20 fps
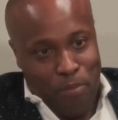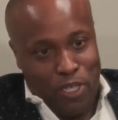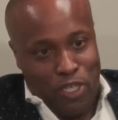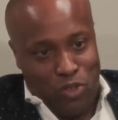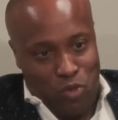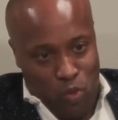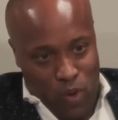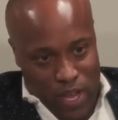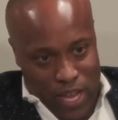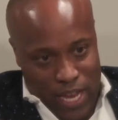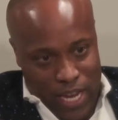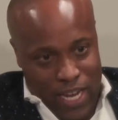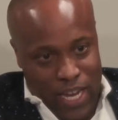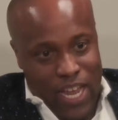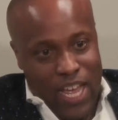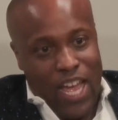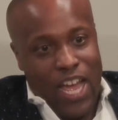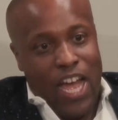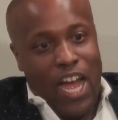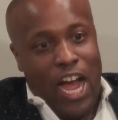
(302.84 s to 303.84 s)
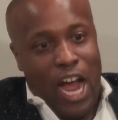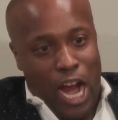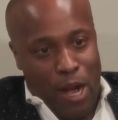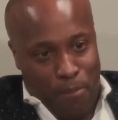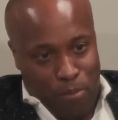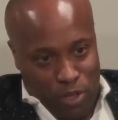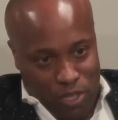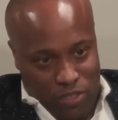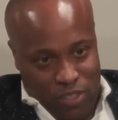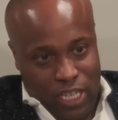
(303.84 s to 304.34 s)
between
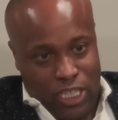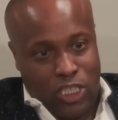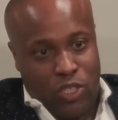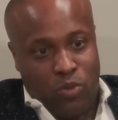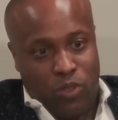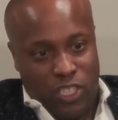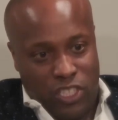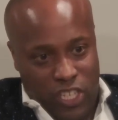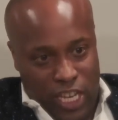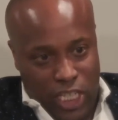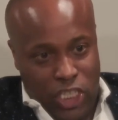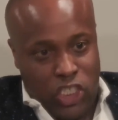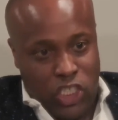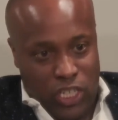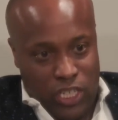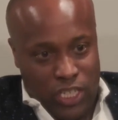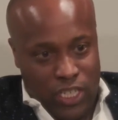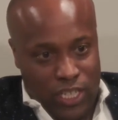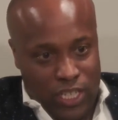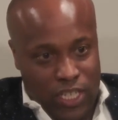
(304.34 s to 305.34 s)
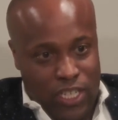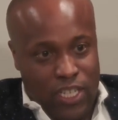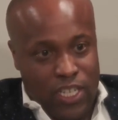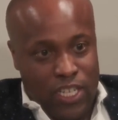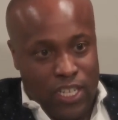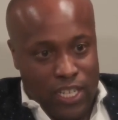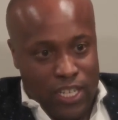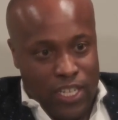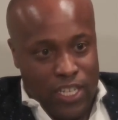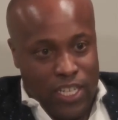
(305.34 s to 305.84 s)
hypersexualization
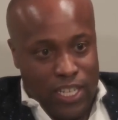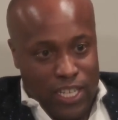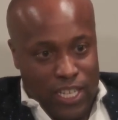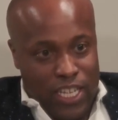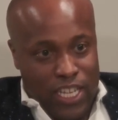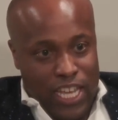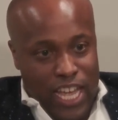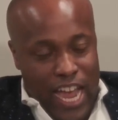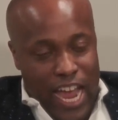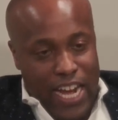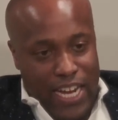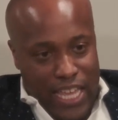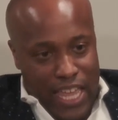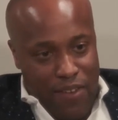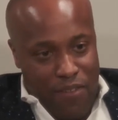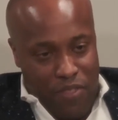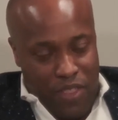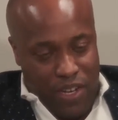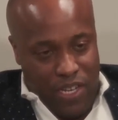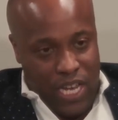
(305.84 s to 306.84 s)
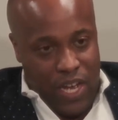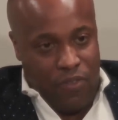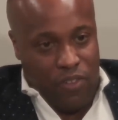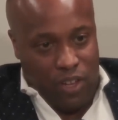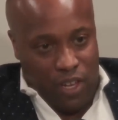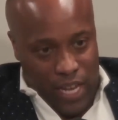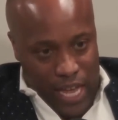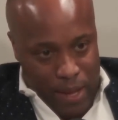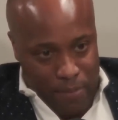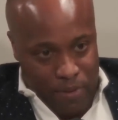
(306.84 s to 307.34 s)
and giving the
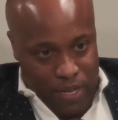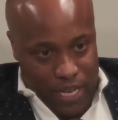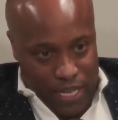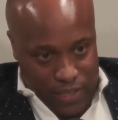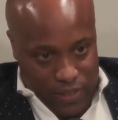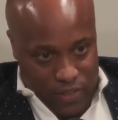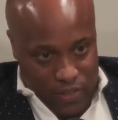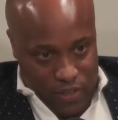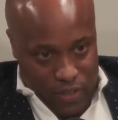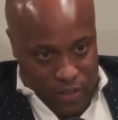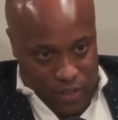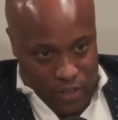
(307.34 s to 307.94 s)
devil a lap dance.